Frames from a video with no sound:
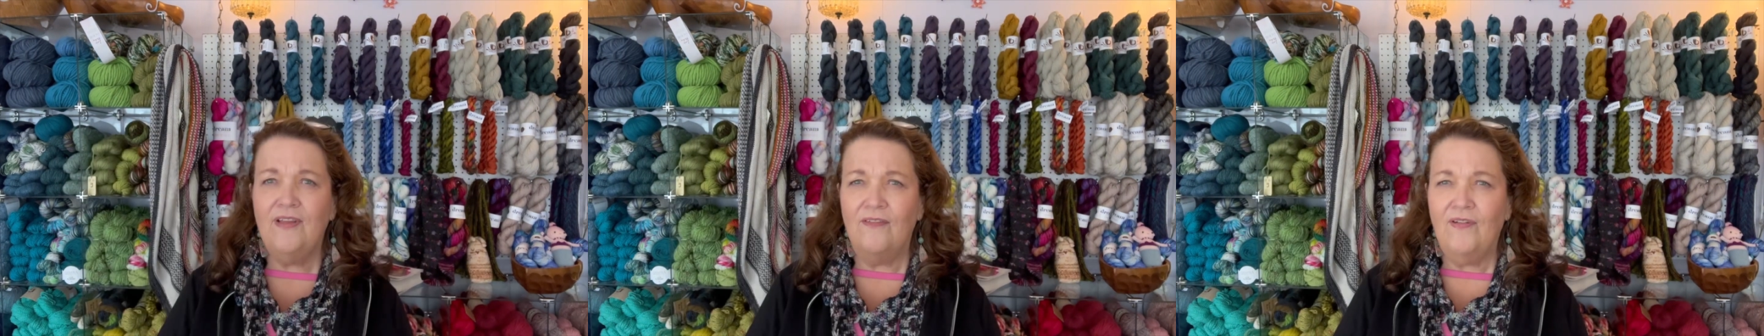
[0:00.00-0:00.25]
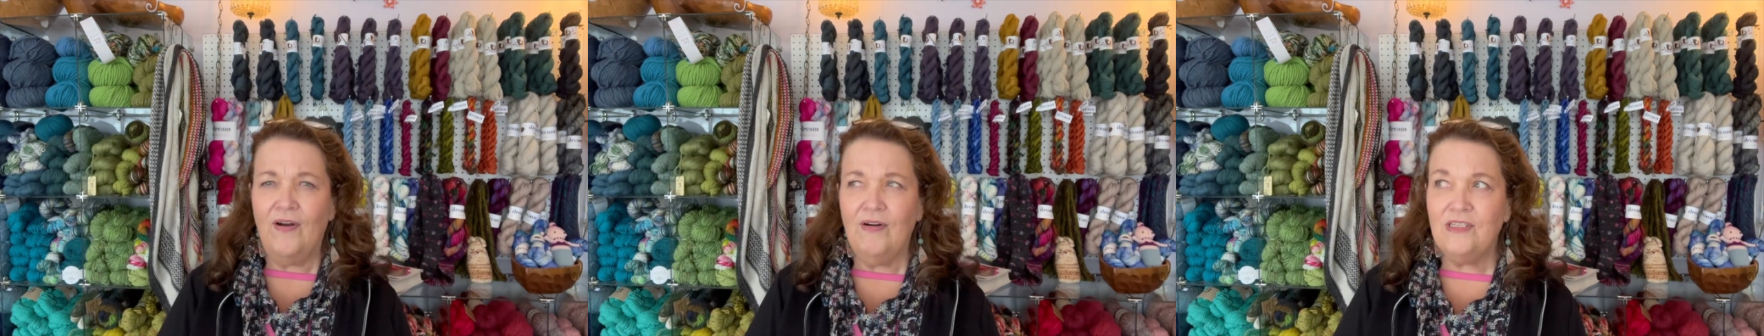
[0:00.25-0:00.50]

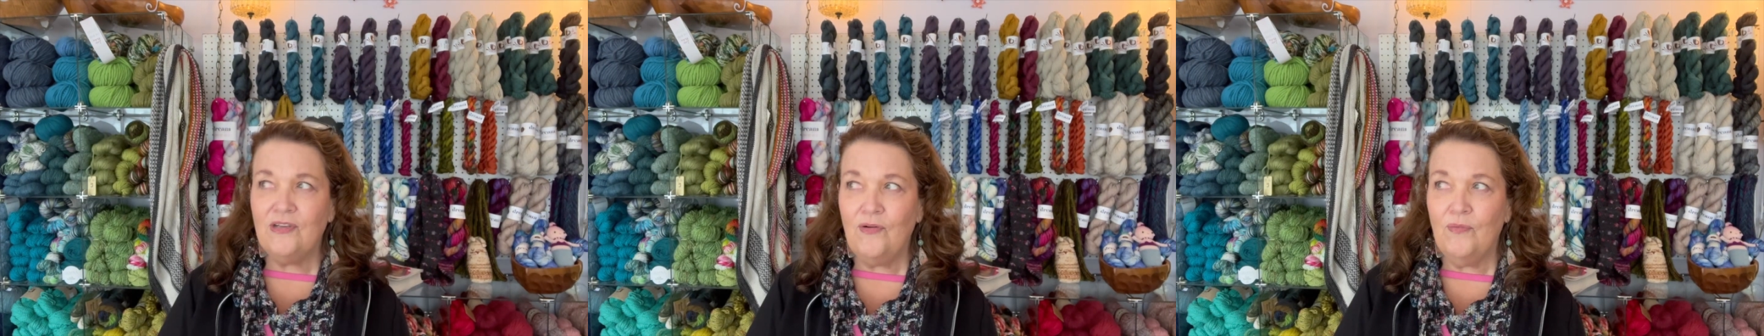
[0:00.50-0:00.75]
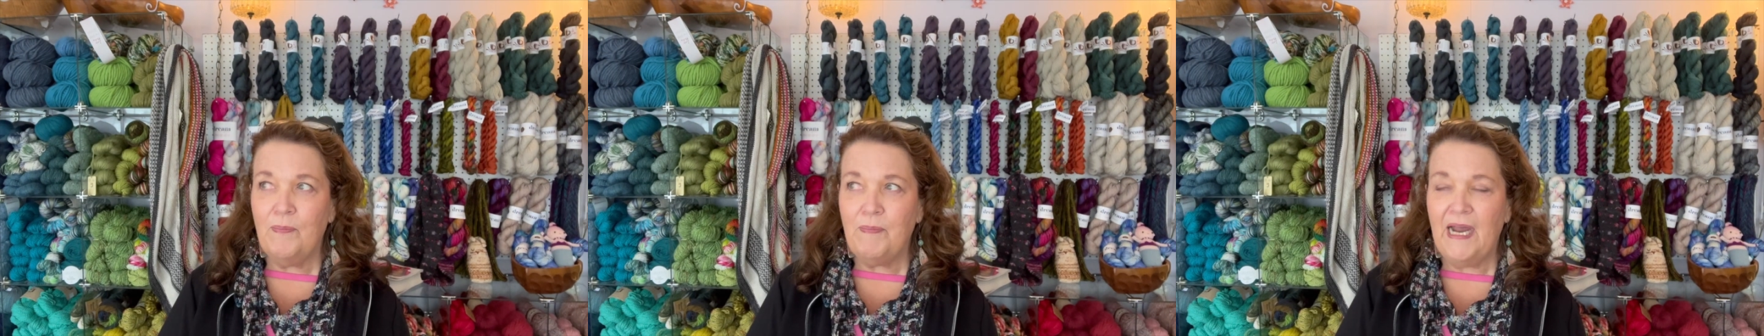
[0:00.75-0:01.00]
very sort
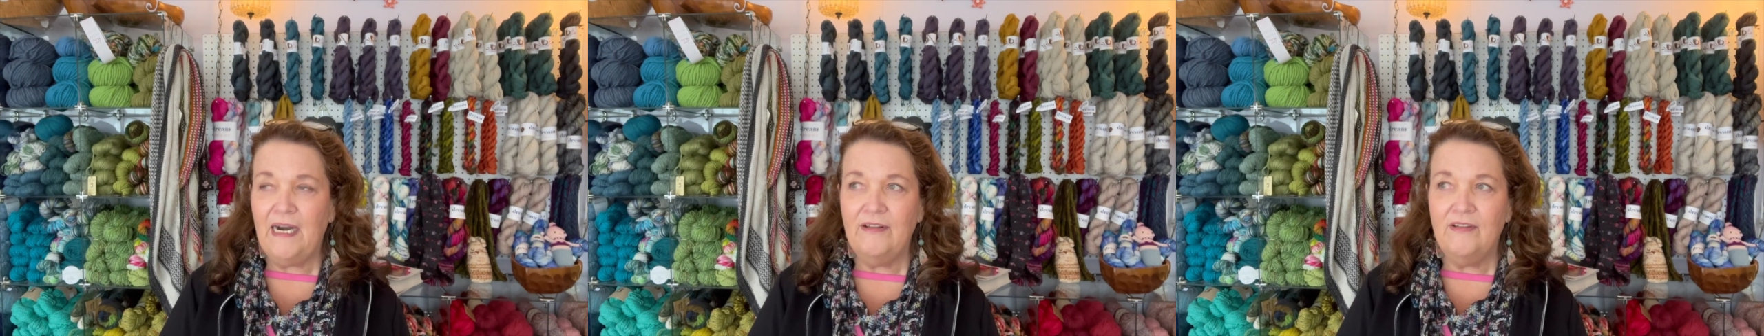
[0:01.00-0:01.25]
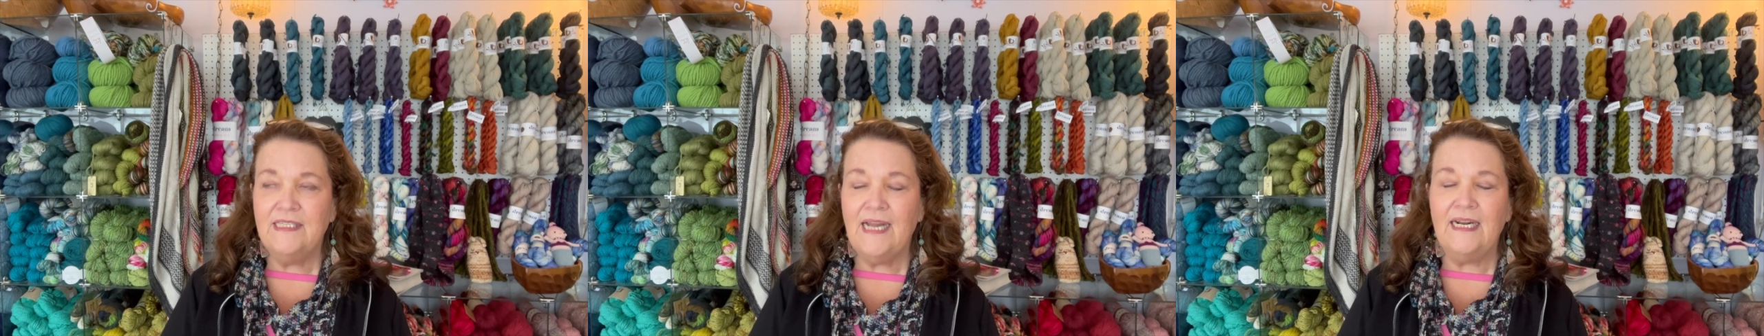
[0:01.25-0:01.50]
of
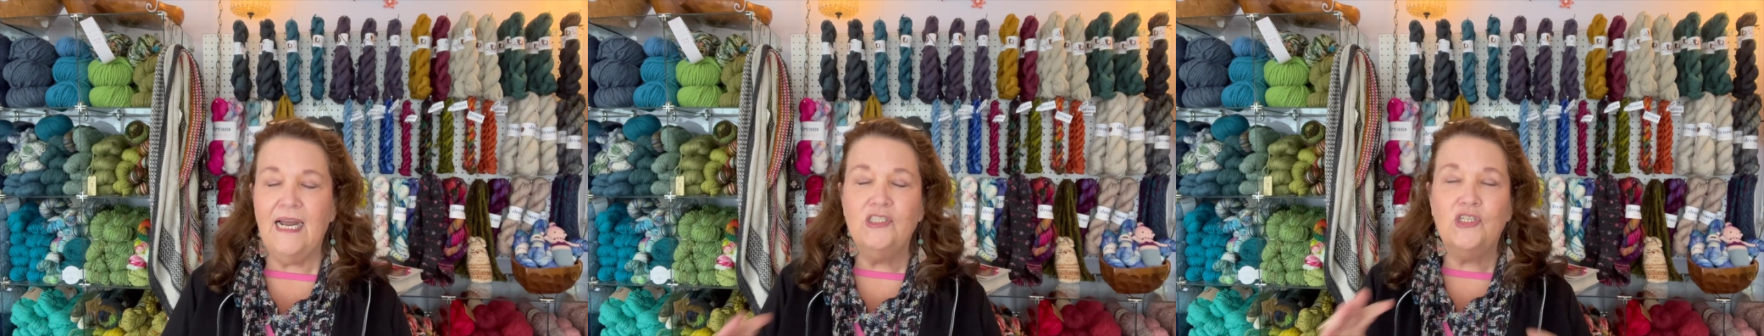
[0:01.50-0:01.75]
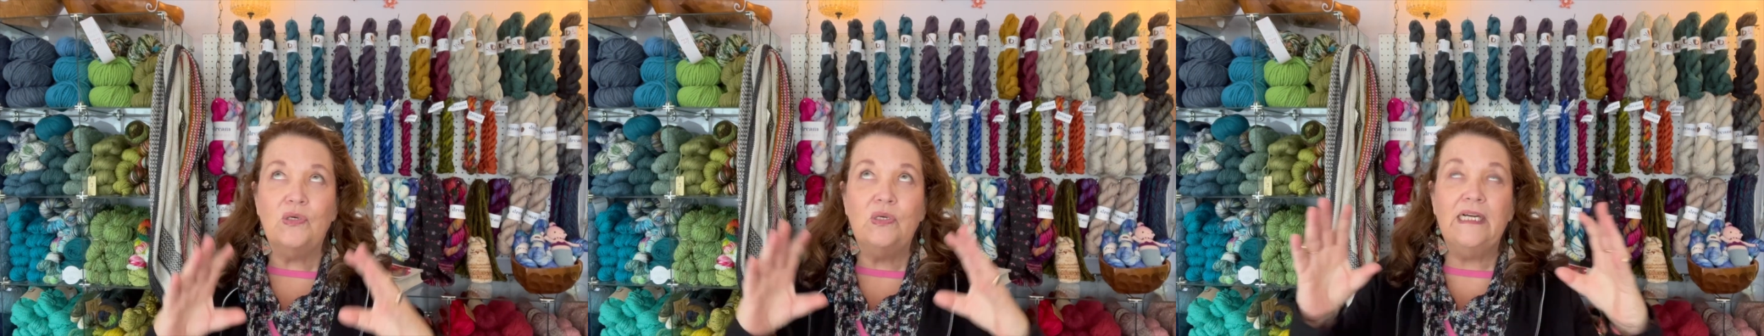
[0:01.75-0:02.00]
repetitive. There's not a
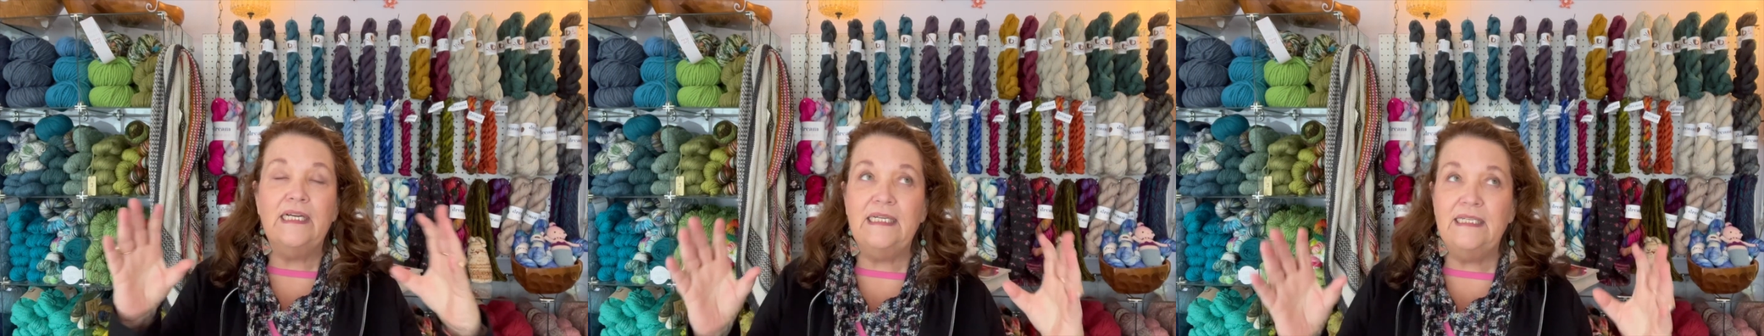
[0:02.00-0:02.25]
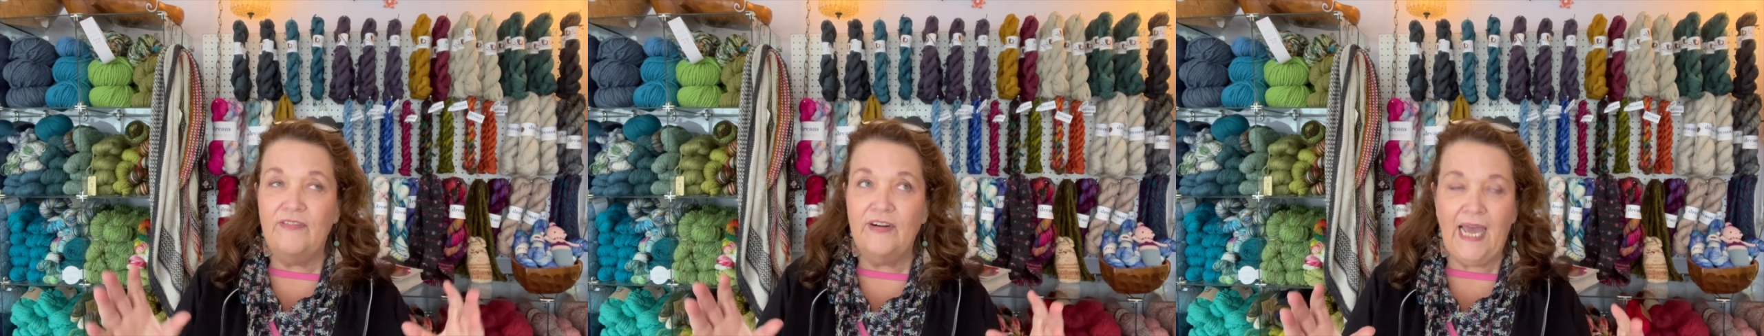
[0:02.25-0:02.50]
trillion
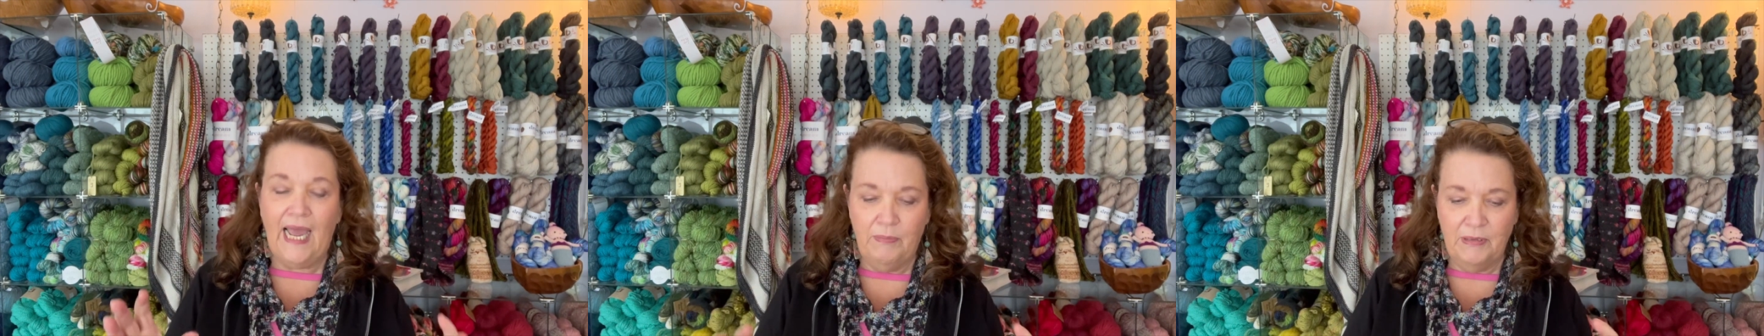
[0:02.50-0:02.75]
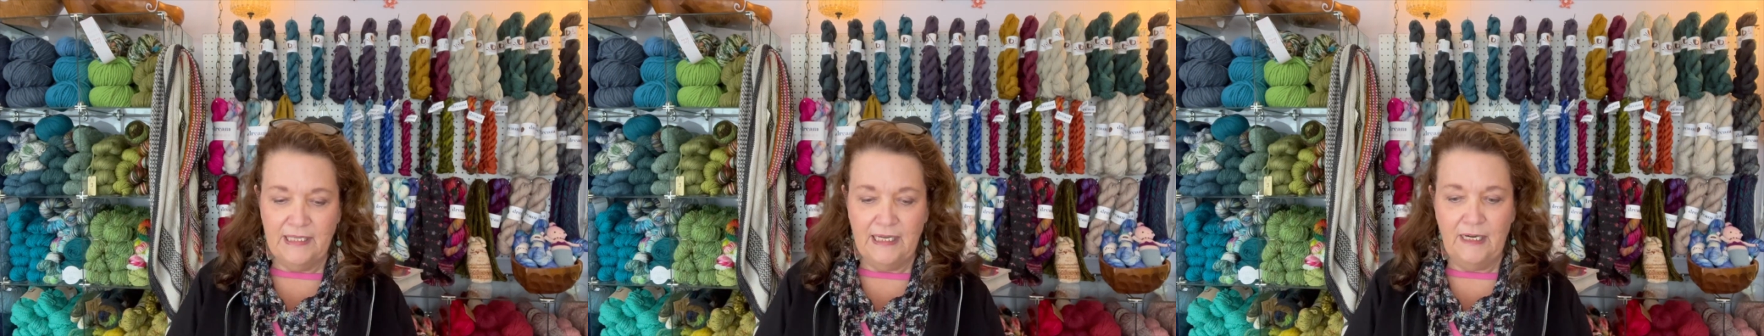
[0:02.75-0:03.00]
different
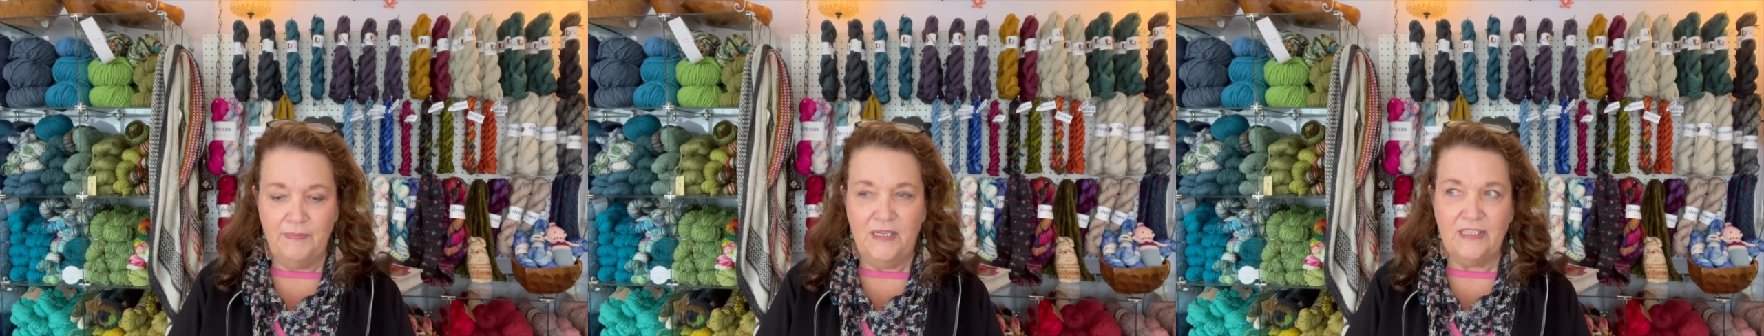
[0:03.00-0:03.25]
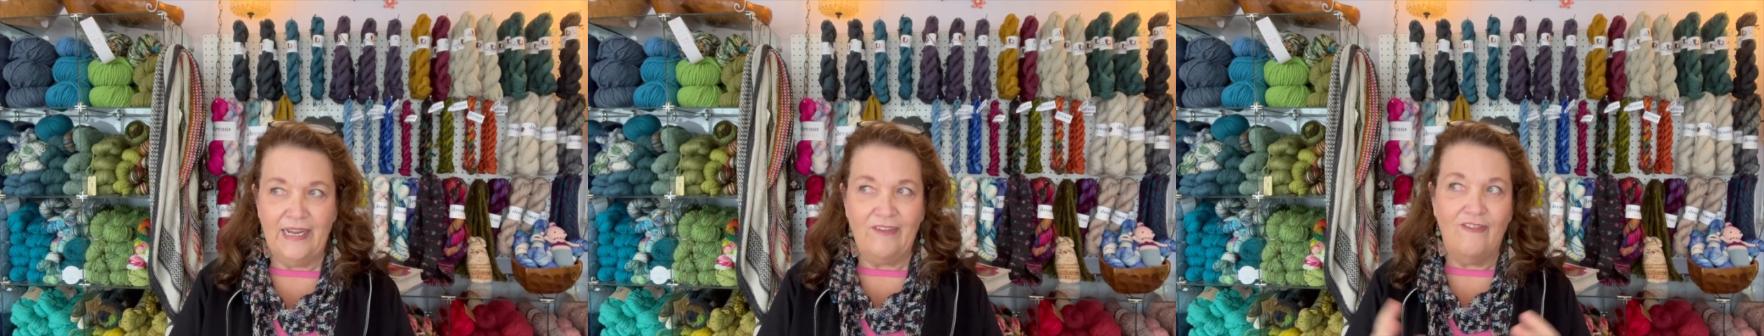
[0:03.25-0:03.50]
cables in them.
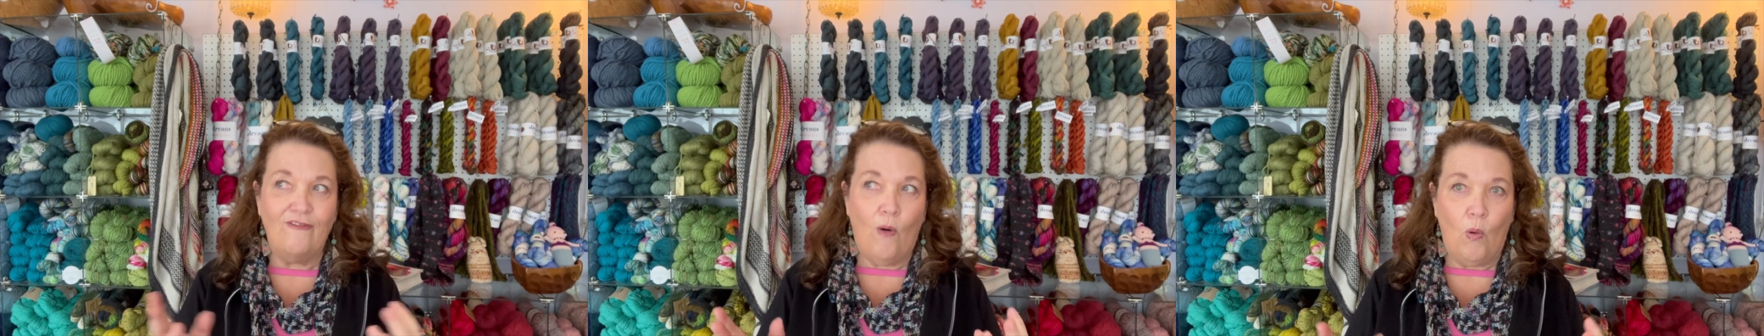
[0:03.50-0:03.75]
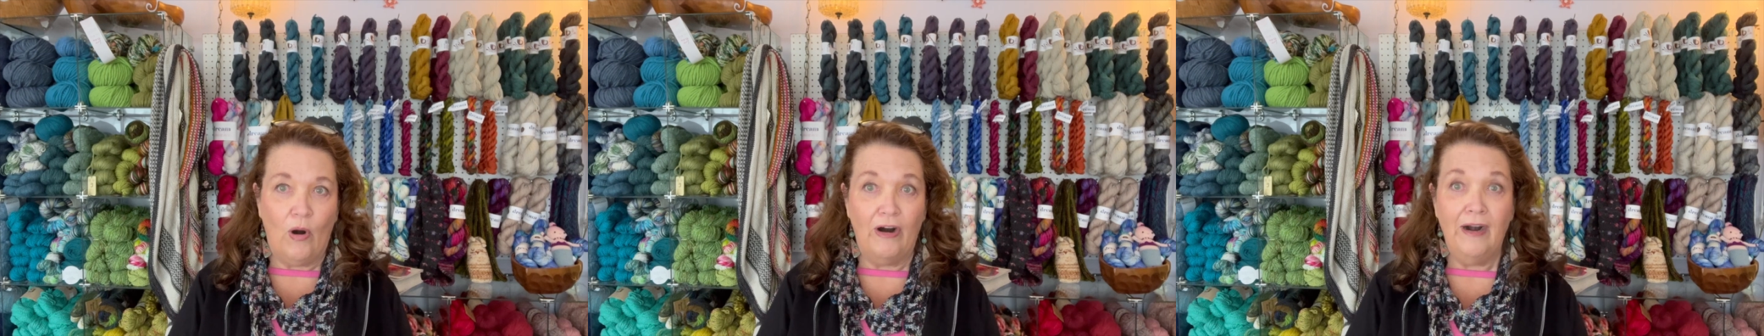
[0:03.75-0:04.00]
There's like
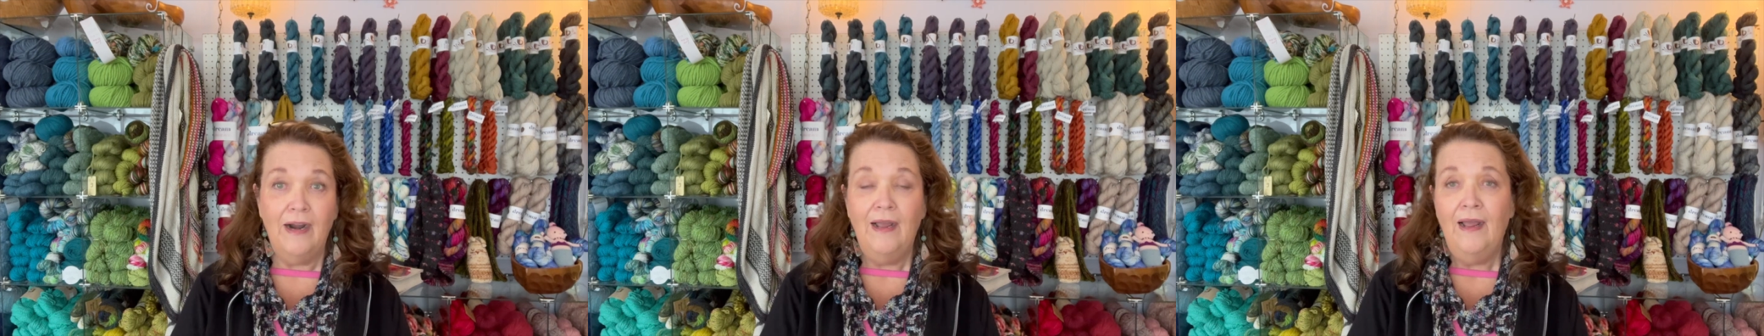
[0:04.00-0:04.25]
4.